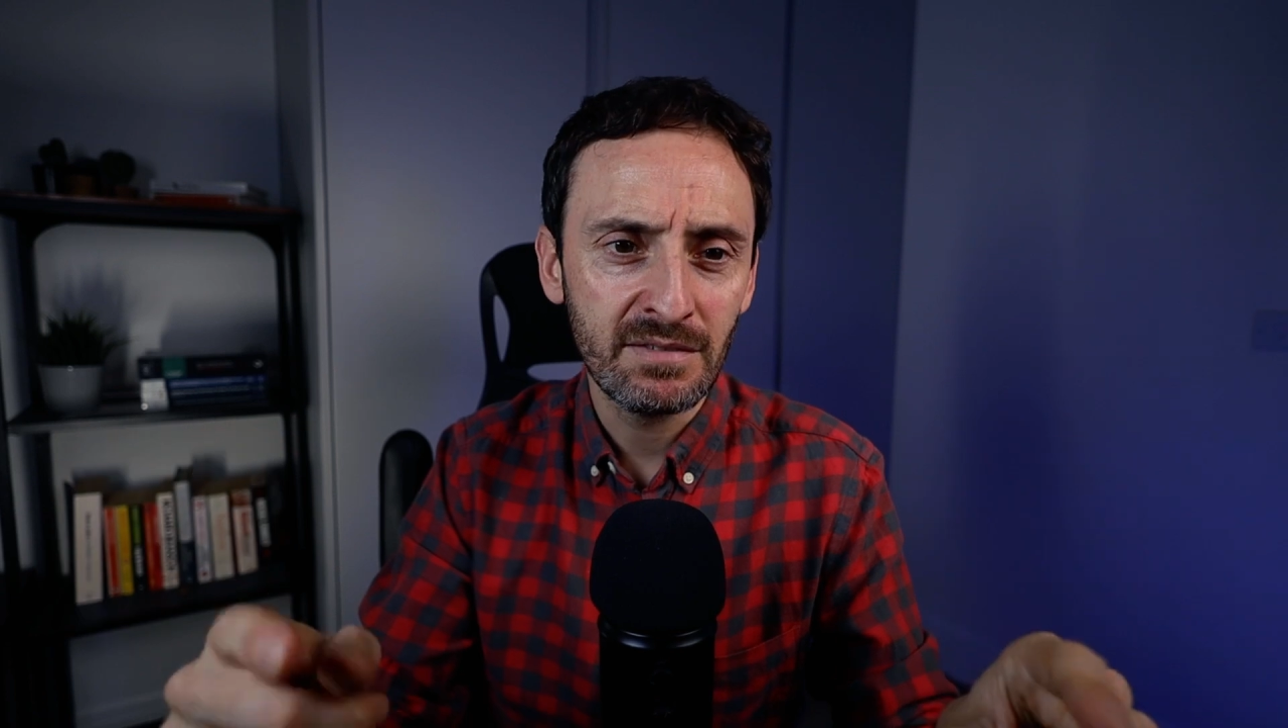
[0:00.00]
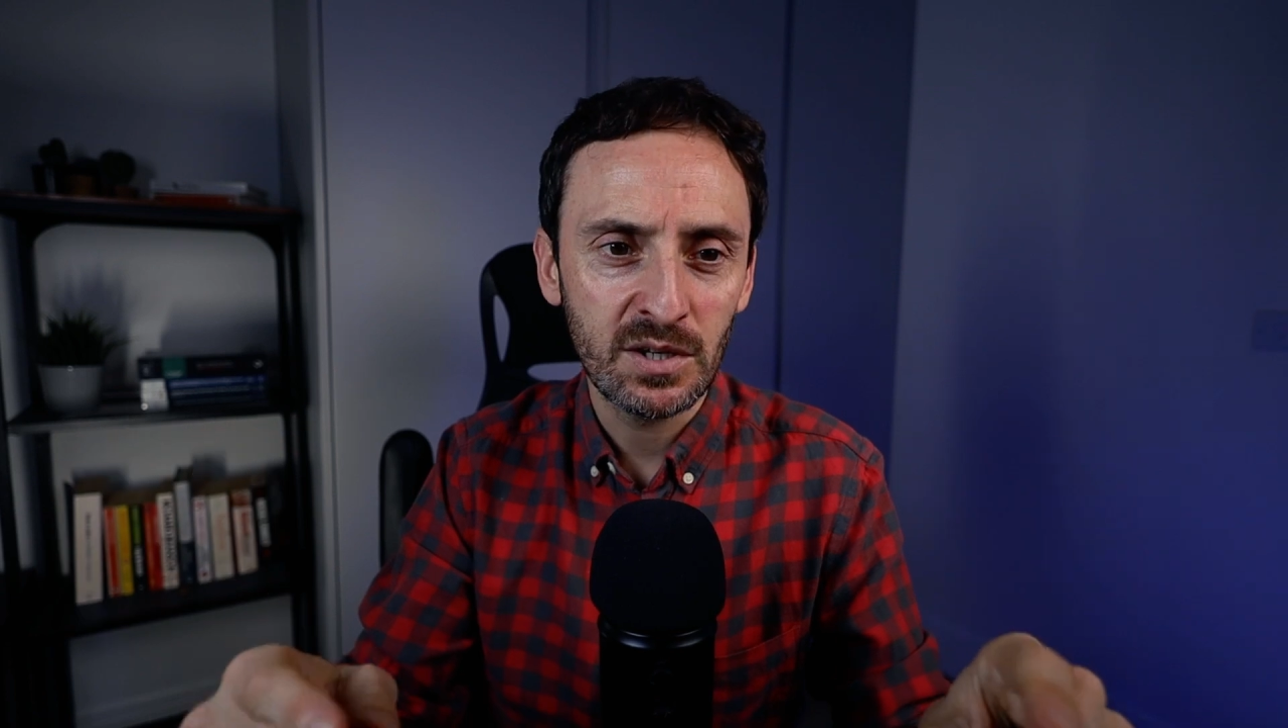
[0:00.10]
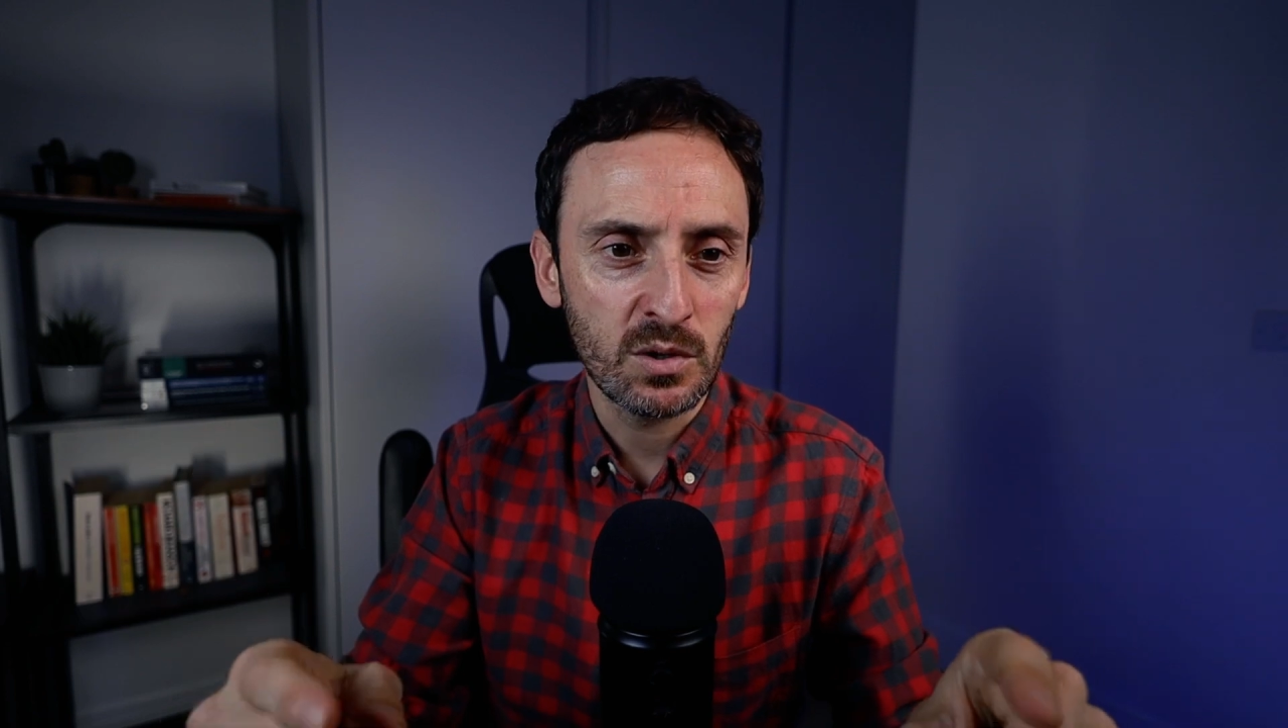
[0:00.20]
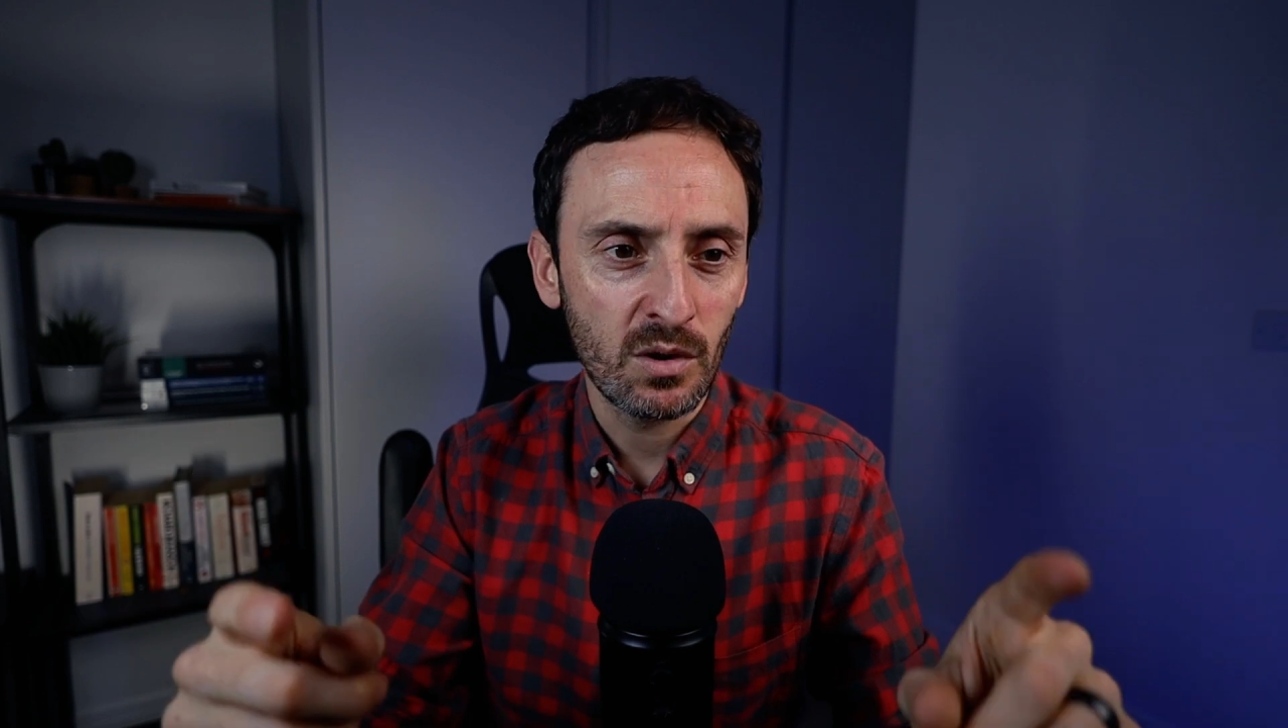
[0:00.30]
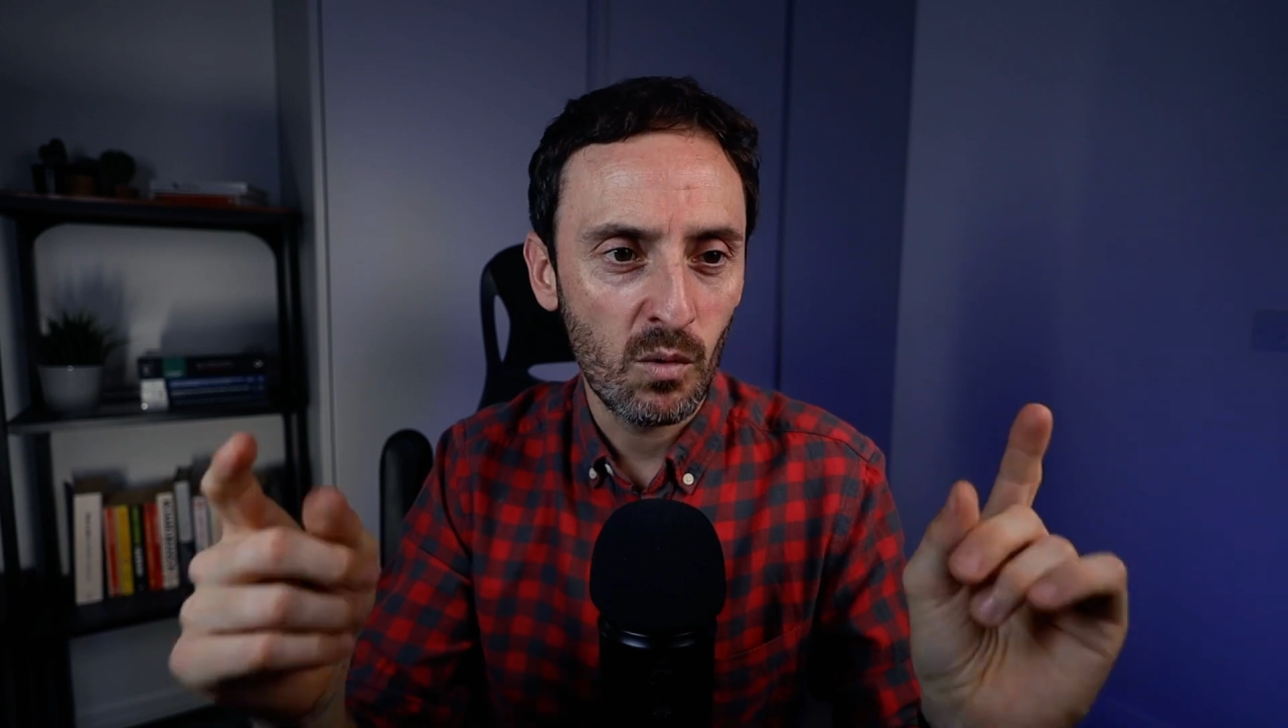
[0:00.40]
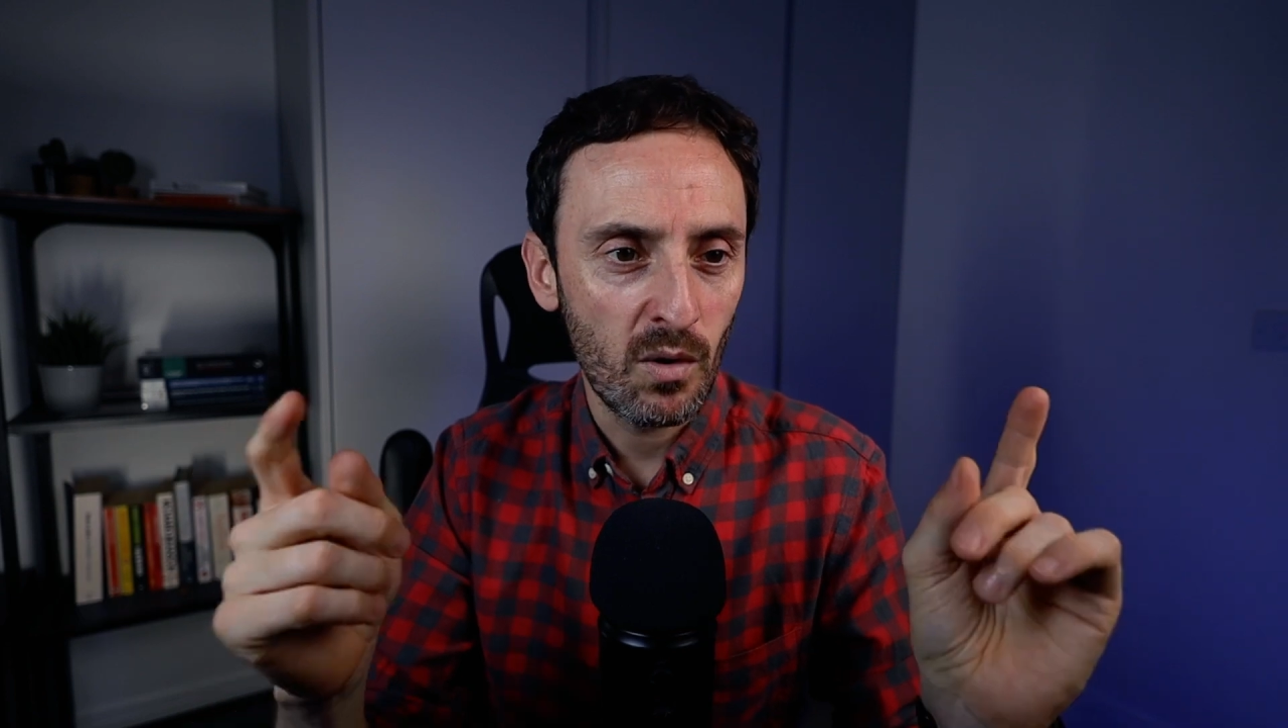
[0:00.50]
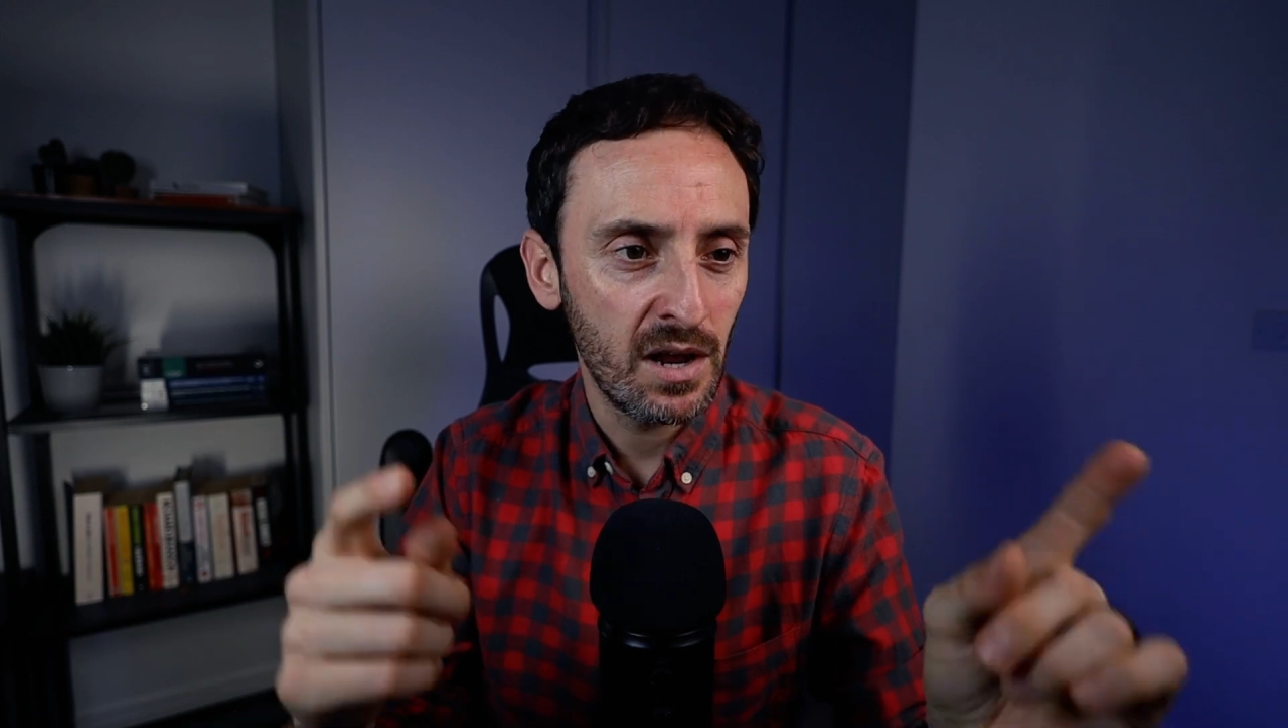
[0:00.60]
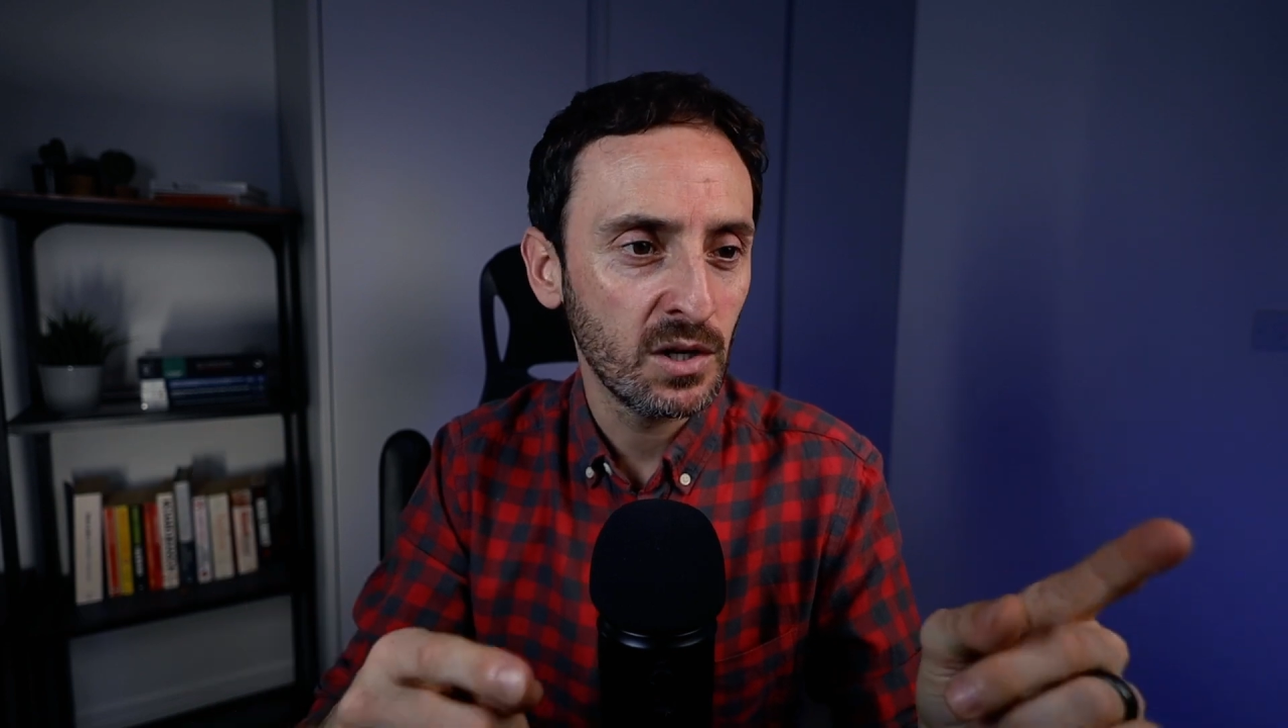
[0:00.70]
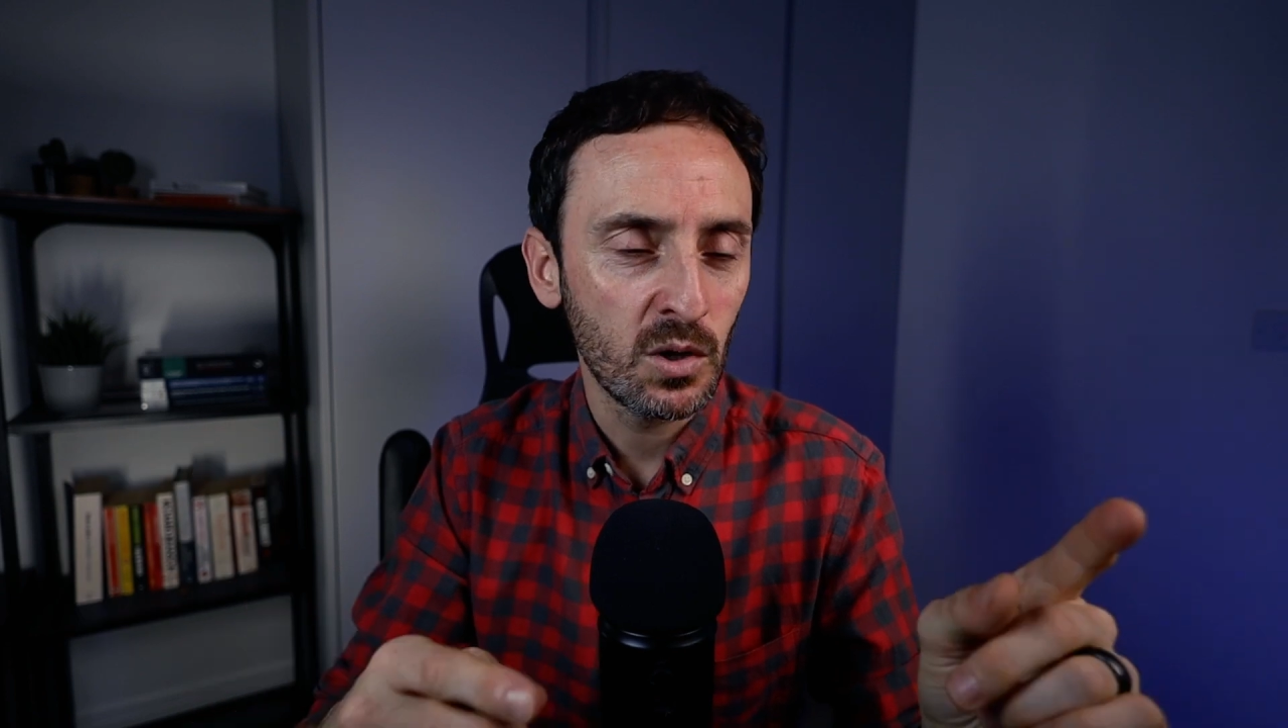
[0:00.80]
video a while